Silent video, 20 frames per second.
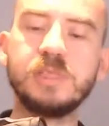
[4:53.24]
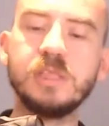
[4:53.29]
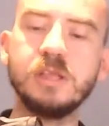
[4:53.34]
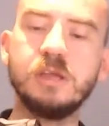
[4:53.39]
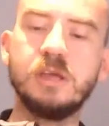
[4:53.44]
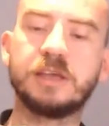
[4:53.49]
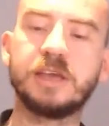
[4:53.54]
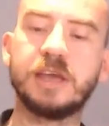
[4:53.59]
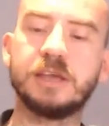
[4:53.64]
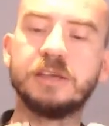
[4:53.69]

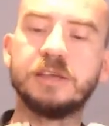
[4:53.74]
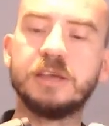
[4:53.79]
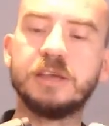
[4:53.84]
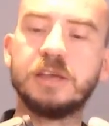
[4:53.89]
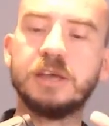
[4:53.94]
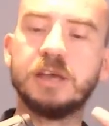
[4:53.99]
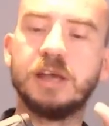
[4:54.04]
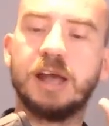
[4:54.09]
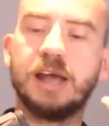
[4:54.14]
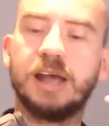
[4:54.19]
Okay,
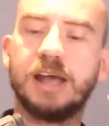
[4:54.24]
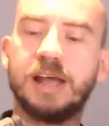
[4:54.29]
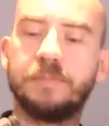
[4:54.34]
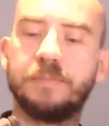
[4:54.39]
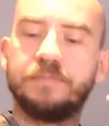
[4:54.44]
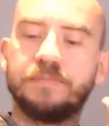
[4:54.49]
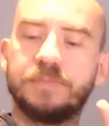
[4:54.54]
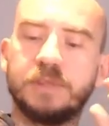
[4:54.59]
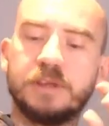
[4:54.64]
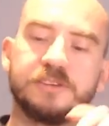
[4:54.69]

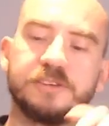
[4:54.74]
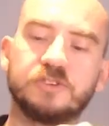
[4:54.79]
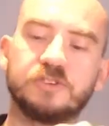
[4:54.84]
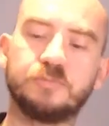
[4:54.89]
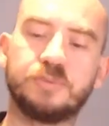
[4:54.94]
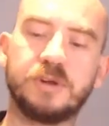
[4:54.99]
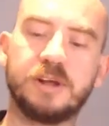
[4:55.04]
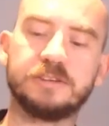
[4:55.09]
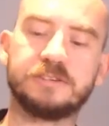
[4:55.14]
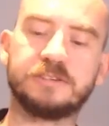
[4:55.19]
additional
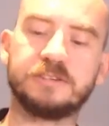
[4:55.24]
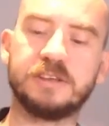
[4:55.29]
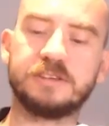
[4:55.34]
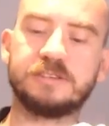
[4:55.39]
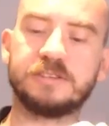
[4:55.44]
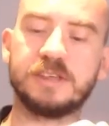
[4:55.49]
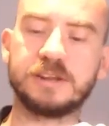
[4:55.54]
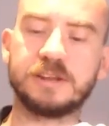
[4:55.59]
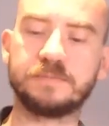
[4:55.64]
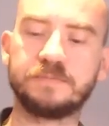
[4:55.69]
parts to this
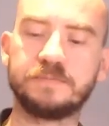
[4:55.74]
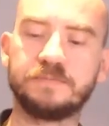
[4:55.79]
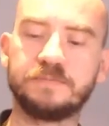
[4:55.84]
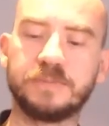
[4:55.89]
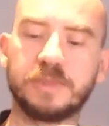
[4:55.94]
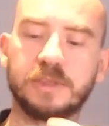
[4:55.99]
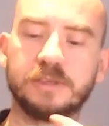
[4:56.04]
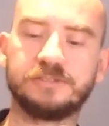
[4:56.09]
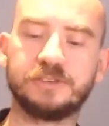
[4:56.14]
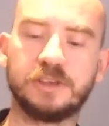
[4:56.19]
then.
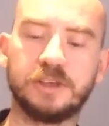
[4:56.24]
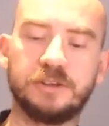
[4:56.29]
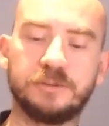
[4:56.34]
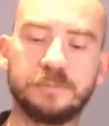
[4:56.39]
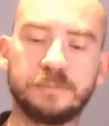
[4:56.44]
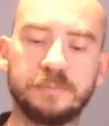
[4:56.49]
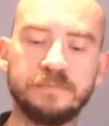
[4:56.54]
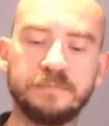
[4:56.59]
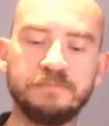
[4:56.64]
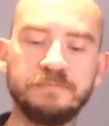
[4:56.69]
So
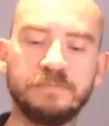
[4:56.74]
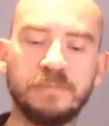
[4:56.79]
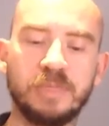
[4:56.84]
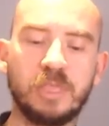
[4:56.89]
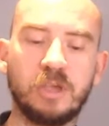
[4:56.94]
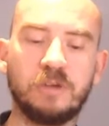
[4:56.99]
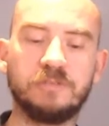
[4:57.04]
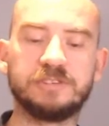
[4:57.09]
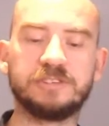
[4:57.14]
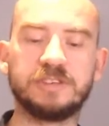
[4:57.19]

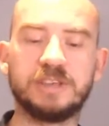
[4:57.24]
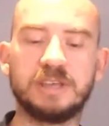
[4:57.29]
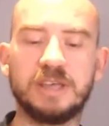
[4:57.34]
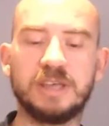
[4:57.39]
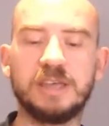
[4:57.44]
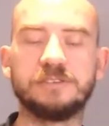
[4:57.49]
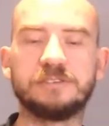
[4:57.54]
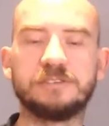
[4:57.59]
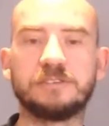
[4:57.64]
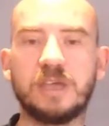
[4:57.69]
obviously it
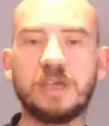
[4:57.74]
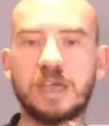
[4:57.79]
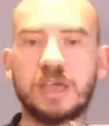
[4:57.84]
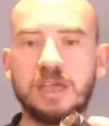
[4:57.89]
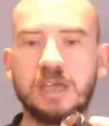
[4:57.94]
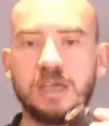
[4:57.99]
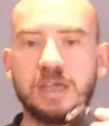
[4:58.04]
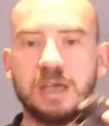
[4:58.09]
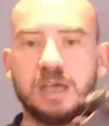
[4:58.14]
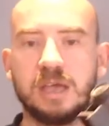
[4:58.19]
is
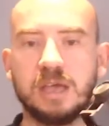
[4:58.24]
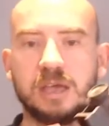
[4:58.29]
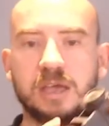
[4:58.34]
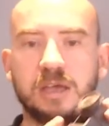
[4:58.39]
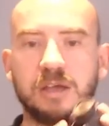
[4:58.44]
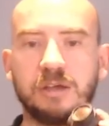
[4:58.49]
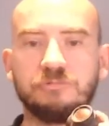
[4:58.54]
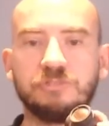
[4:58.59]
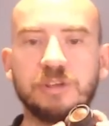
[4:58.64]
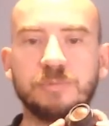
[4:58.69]

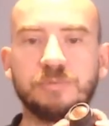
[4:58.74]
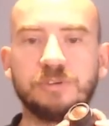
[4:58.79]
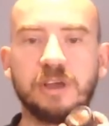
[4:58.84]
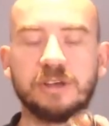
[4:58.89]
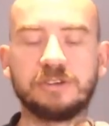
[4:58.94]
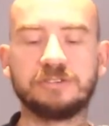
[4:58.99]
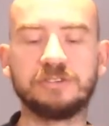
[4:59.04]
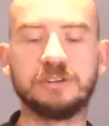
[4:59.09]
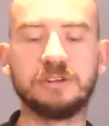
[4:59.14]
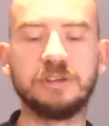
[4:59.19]
a
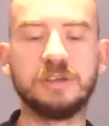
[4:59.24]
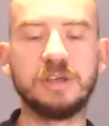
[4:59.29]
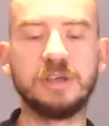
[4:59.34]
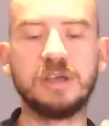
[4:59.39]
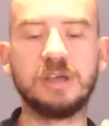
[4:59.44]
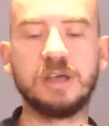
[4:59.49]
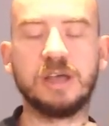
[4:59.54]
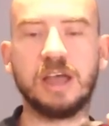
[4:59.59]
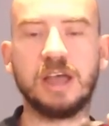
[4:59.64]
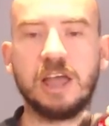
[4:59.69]
reproduction.
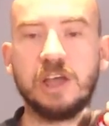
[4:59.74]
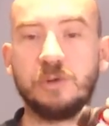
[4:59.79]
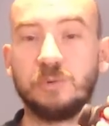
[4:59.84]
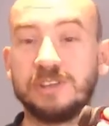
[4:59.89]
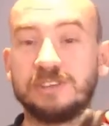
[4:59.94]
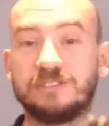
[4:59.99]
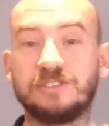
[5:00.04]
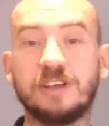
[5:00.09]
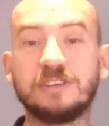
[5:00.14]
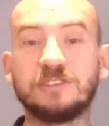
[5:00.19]

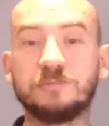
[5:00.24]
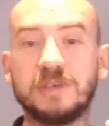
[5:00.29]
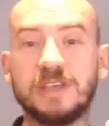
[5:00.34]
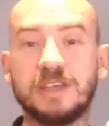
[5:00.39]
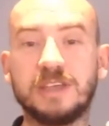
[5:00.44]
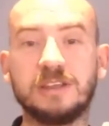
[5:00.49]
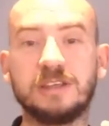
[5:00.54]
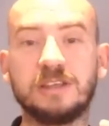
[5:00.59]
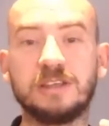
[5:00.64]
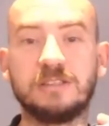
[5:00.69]
which does
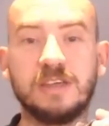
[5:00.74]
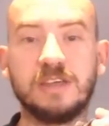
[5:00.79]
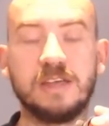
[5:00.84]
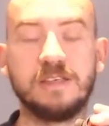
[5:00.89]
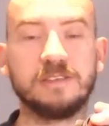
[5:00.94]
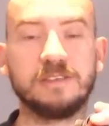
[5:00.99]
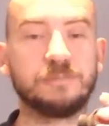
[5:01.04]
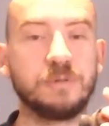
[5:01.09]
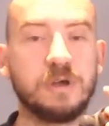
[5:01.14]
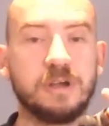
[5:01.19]
mean that
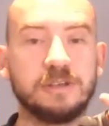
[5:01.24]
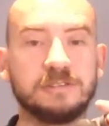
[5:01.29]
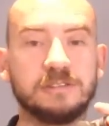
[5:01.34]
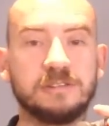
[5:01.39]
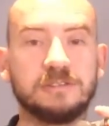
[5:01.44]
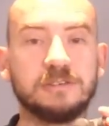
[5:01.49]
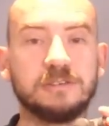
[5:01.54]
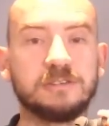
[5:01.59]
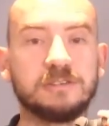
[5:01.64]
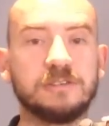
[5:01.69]
there's parts of
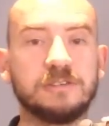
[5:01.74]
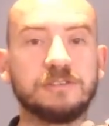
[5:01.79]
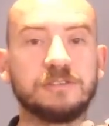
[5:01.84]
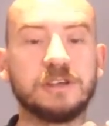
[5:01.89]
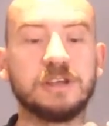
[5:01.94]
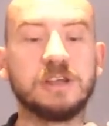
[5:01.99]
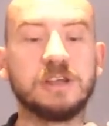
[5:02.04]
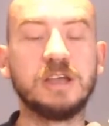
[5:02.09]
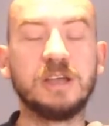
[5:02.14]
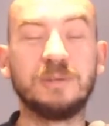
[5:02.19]
this that suffer.
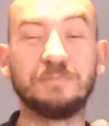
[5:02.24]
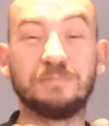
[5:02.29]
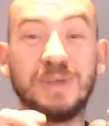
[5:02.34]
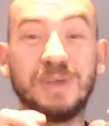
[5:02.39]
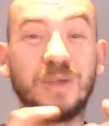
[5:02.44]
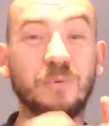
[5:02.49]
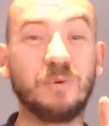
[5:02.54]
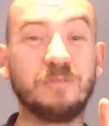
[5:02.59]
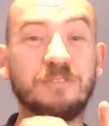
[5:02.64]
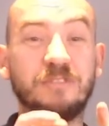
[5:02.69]

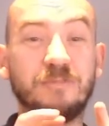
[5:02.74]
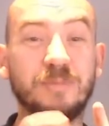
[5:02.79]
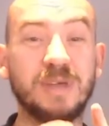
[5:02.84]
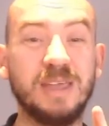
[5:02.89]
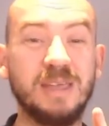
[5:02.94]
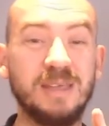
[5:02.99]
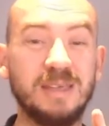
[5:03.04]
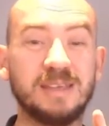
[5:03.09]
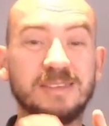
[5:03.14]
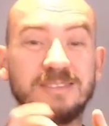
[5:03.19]
Big one for
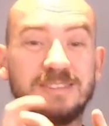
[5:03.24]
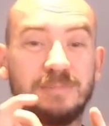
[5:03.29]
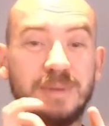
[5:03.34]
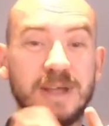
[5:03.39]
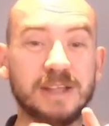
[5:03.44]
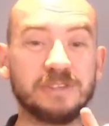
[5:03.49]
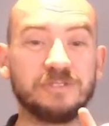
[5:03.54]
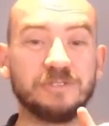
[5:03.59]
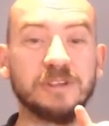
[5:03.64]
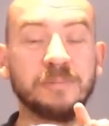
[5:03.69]
me is the
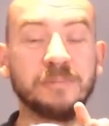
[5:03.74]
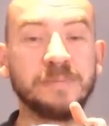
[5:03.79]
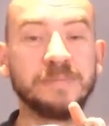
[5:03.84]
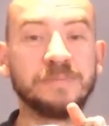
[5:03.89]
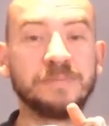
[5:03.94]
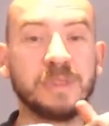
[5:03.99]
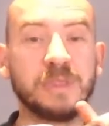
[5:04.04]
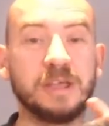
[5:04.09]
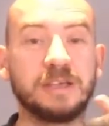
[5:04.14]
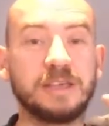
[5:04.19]
battery.
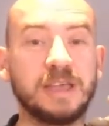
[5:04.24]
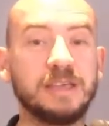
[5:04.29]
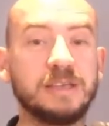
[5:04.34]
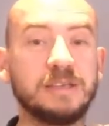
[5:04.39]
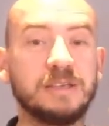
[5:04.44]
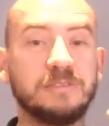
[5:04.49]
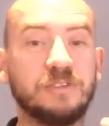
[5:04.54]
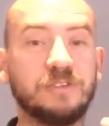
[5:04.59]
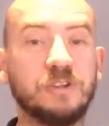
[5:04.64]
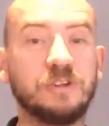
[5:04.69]
Okay,
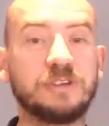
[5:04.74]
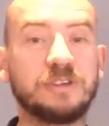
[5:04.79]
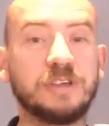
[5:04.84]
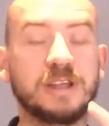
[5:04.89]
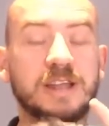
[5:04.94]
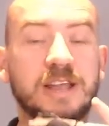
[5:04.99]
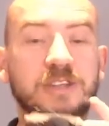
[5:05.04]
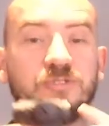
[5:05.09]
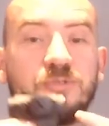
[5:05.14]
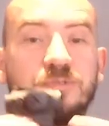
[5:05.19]
if you look at an
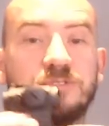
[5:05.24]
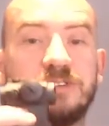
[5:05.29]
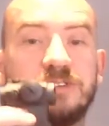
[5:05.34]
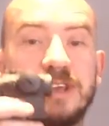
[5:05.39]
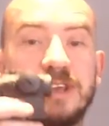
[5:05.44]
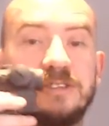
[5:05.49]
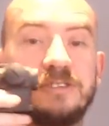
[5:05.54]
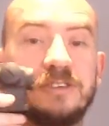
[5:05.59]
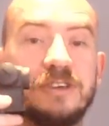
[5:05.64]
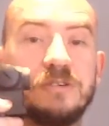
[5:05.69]
actual
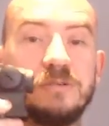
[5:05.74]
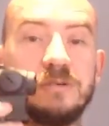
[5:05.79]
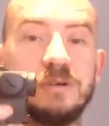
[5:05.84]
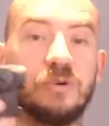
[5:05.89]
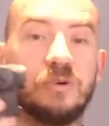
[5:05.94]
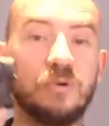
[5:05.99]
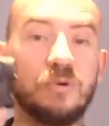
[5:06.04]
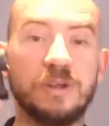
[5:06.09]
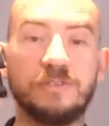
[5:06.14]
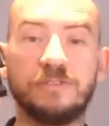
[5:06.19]
T2,
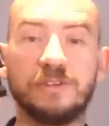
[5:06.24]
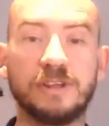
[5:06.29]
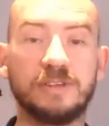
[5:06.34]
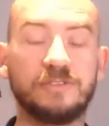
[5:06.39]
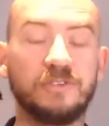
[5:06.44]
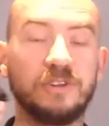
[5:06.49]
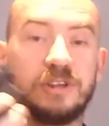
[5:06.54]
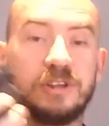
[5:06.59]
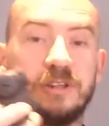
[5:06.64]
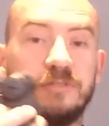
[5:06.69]
or even if
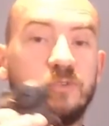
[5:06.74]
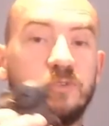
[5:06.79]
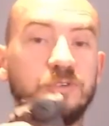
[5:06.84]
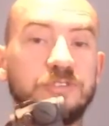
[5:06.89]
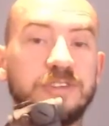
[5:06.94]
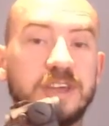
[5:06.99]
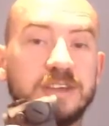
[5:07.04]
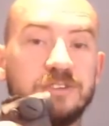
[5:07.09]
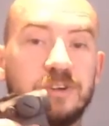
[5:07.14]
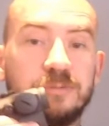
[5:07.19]
you look at
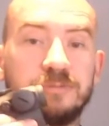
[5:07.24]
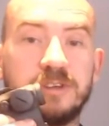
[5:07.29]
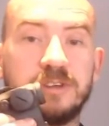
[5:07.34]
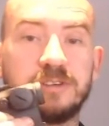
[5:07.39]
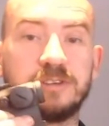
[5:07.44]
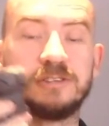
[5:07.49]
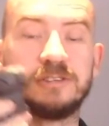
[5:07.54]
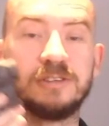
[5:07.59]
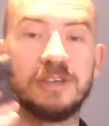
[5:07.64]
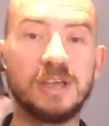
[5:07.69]
Vortex
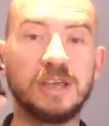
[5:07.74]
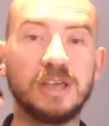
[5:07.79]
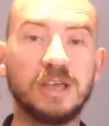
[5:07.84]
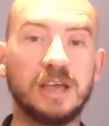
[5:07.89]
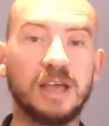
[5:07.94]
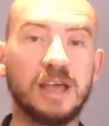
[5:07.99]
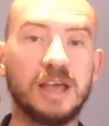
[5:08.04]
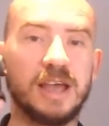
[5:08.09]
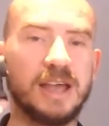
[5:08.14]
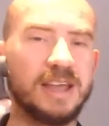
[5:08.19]
Optics,
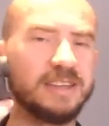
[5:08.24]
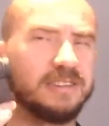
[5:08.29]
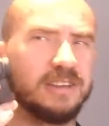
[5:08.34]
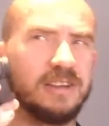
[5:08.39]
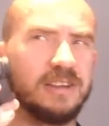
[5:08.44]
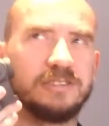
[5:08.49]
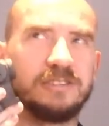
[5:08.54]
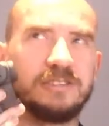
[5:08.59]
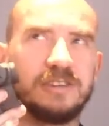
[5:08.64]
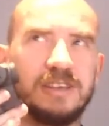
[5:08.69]

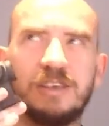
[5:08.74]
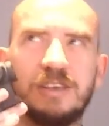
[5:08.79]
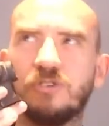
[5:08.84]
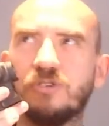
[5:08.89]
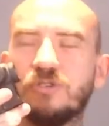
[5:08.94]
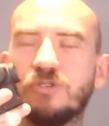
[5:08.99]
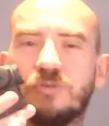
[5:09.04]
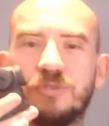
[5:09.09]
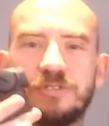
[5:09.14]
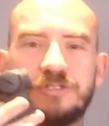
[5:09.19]
SARC,
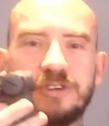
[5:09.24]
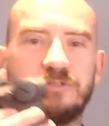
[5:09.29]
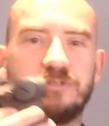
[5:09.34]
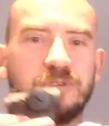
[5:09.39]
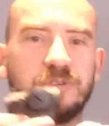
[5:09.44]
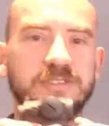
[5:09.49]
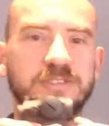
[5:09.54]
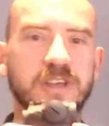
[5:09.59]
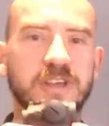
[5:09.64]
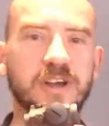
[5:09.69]
or whichever
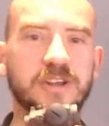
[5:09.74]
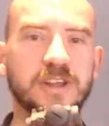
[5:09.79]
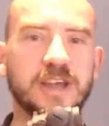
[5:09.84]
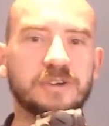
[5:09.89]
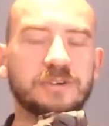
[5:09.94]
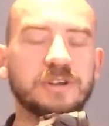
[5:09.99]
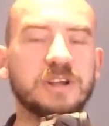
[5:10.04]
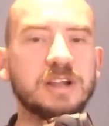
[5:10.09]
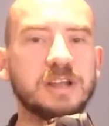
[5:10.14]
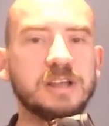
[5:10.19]
ones they are
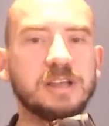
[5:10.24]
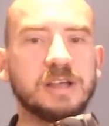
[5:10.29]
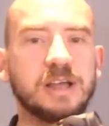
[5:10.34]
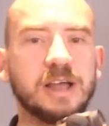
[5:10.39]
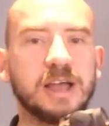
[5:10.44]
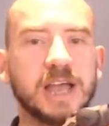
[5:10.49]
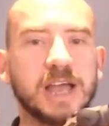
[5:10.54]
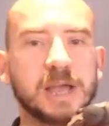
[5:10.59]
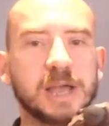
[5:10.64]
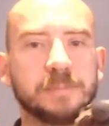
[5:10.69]
now,
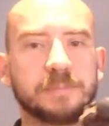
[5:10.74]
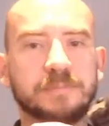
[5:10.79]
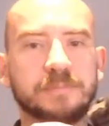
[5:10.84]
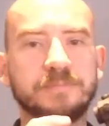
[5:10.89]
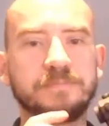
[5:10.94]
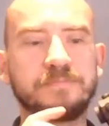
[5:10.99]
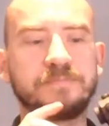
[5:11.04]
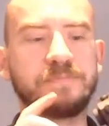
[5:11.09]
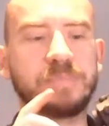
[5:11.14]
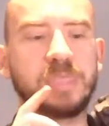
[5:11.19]

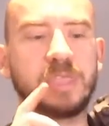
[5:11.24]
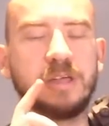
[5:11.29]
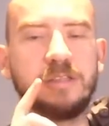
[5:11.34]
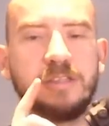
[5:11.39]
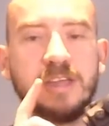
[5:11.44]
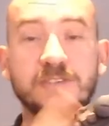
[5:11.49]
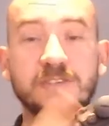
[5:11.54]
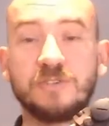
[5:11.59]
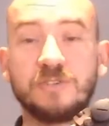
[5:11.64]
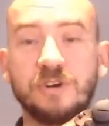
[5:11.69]

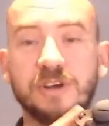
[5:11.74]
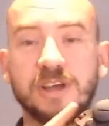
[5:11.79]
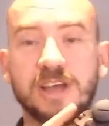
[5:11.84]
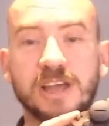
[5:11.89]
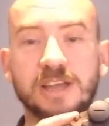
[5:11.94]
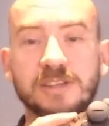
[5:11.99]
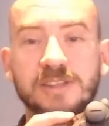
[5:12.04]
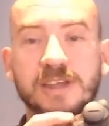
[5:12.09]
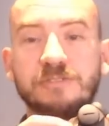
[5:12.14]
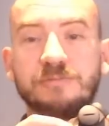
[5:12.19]
they've
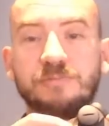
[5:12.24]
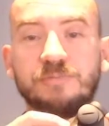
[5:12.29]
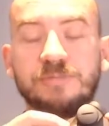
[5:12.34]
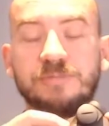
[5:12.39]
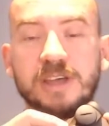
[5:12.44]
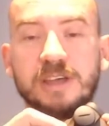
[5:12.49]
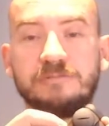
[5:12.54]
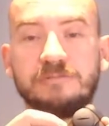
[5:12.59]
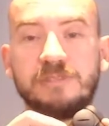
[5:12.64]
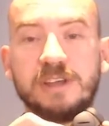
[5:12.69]
got
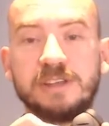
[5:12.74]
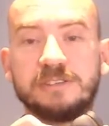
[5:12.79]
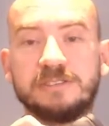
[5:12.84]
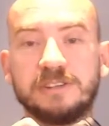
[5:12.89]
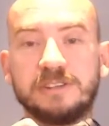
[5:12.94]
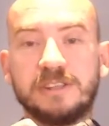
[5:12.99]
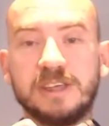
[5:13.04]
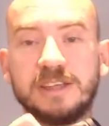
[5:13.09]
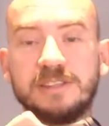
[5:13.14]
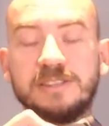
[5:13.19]
they're
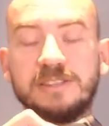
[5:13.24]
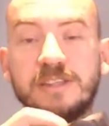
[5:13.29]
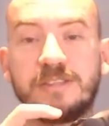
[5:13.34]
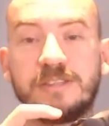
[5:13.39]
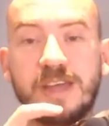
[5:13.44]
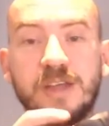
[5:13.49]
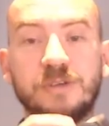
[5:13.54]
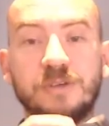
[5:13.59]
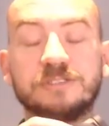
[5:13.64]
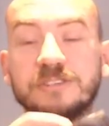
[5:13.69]
rated in the
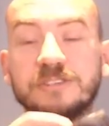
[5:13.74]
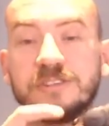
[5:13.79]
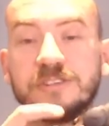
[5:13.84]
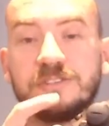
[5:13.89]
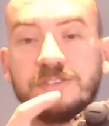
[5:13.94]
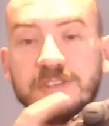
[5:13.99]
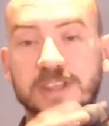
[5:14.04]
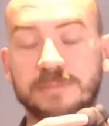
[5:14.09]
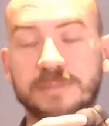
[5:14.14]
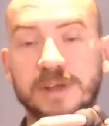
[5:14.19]
thousands
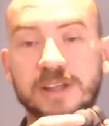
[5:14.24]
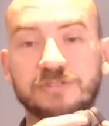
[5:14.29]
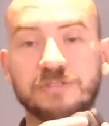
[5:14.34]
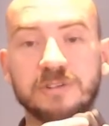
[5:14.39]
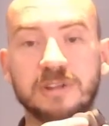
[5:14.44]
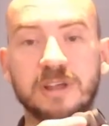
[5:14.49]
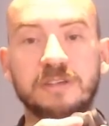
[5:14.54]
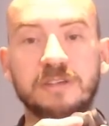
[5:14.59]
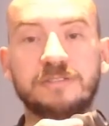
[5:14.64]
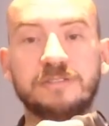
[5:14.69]
for their battery
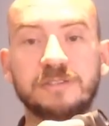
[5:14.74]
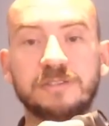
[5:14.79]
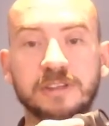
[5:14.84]
life.